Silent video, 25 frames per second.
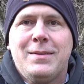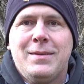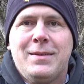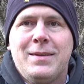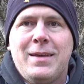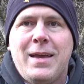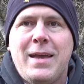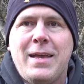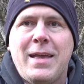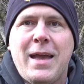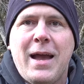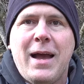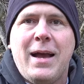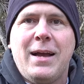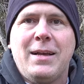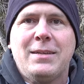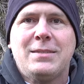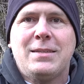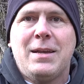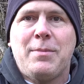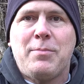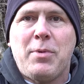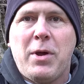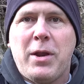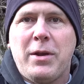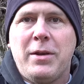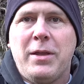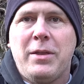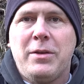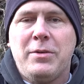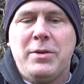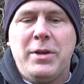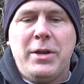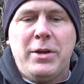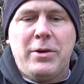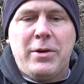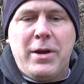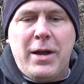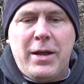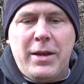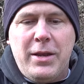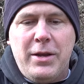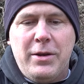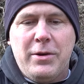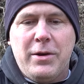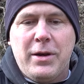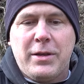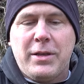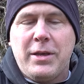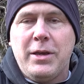Hey guys, I brought another deer out
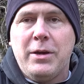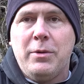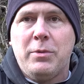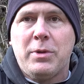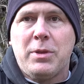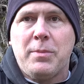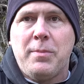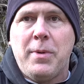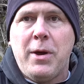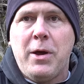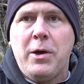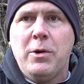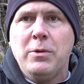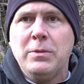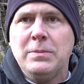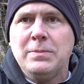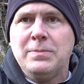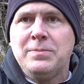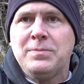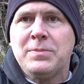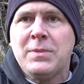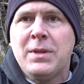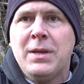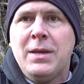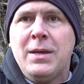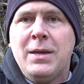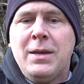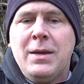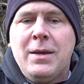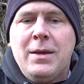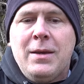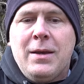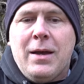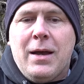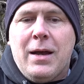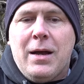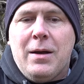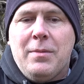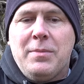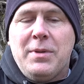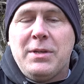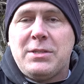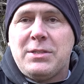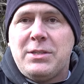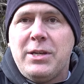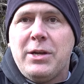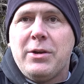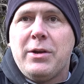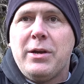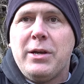here I killed with a bow. This
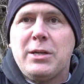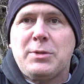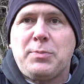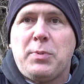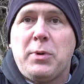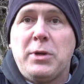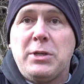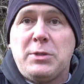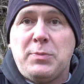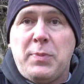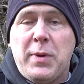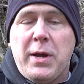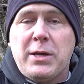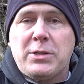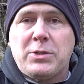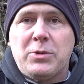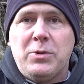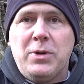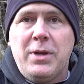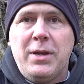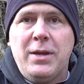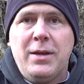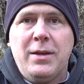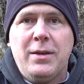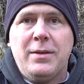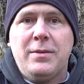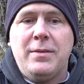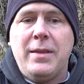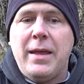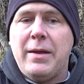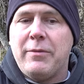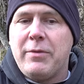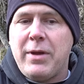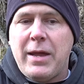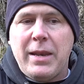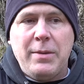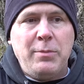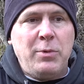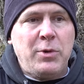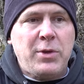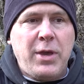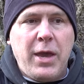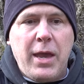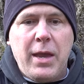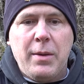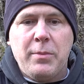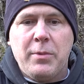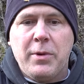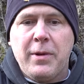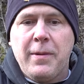deer here is pretty special. Never had him on
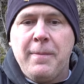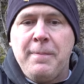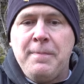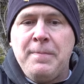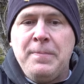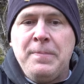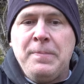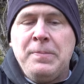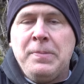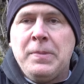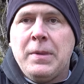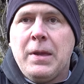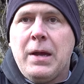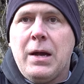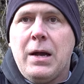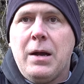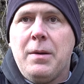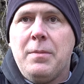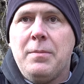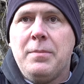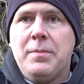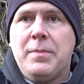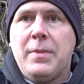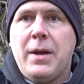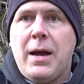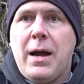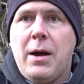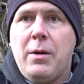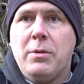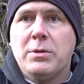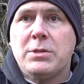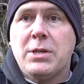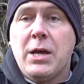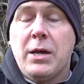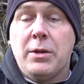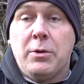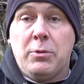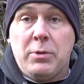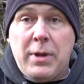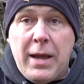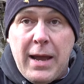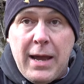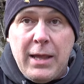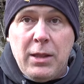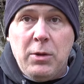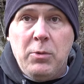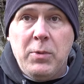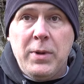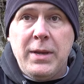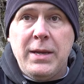camera. I was hunting on
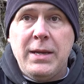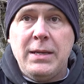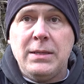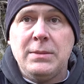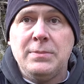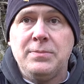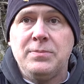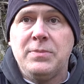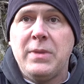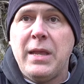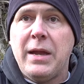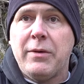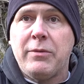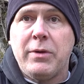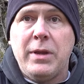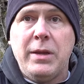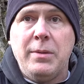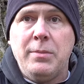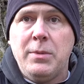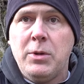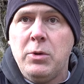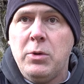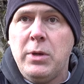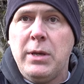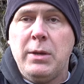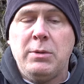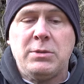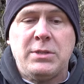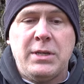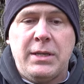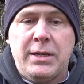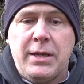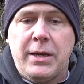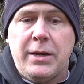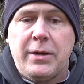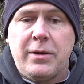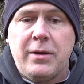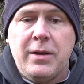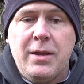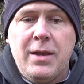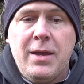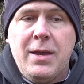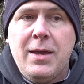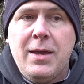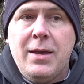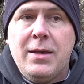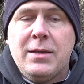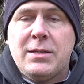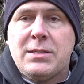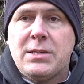Halloween, never even knew he was in there.
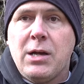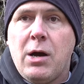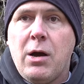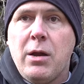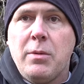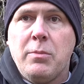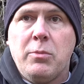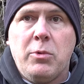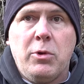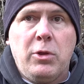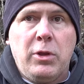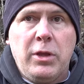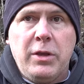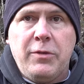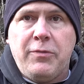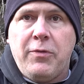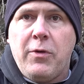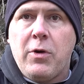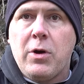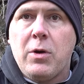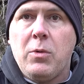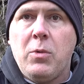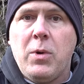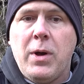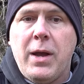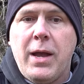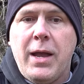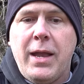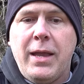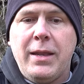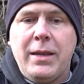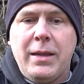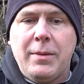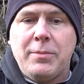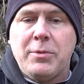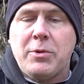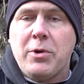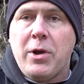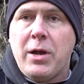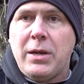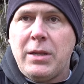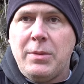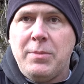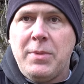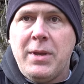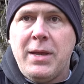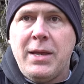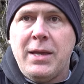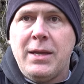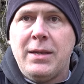Saw him really far away, ended up grunting
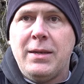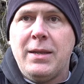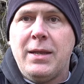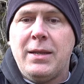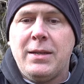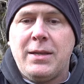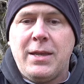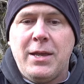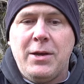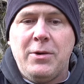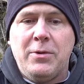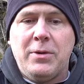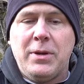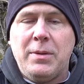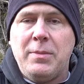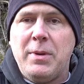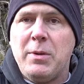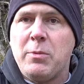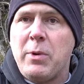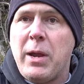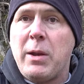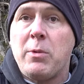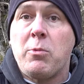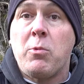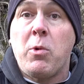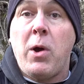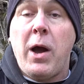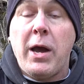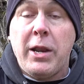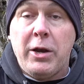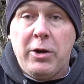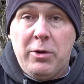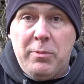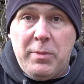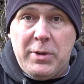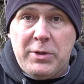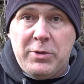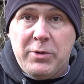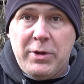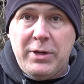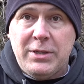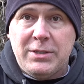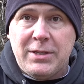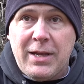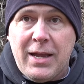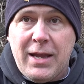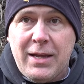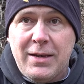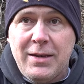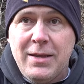him in and killing him. He ran right under my tree
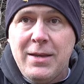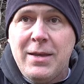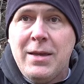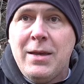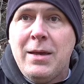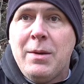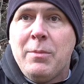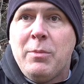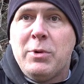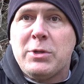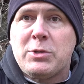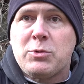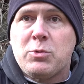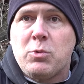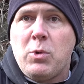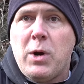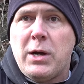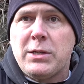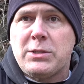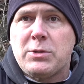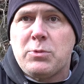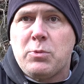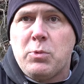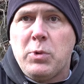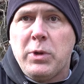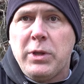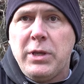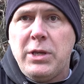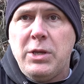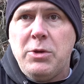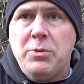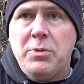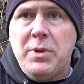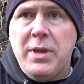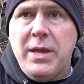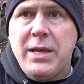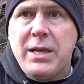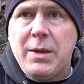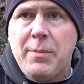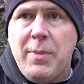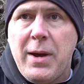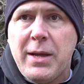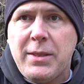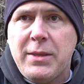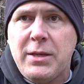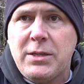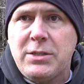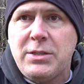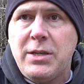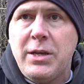stand. What's really unique
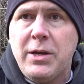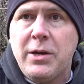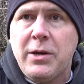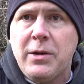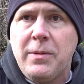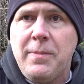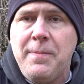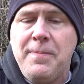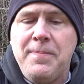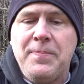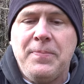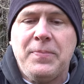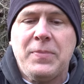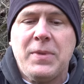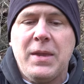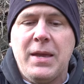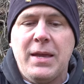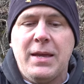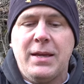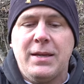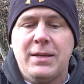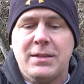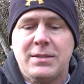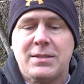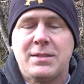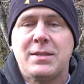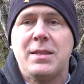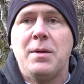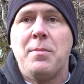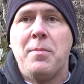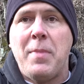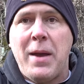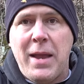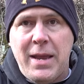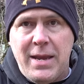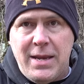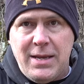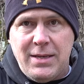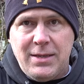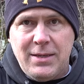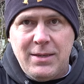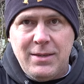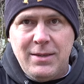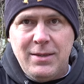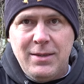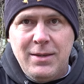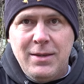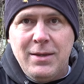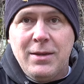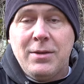about this deer is the mane.
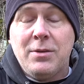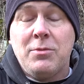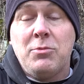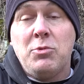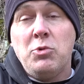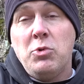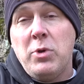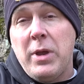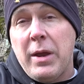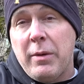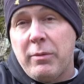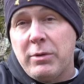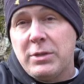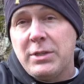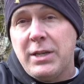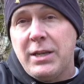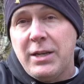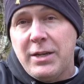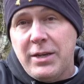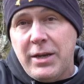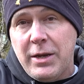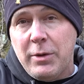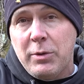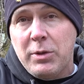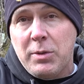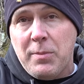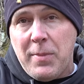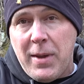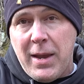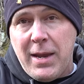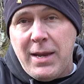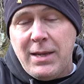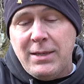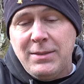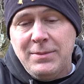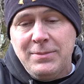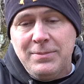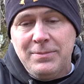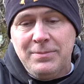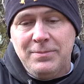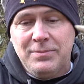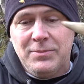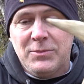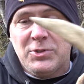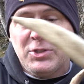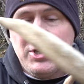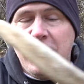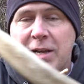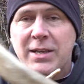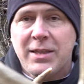You ever seen a deer with a mane?
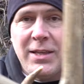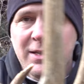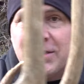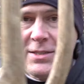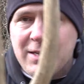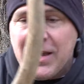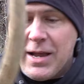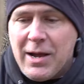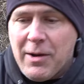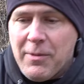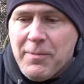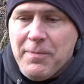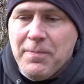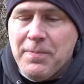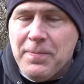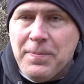Check this out.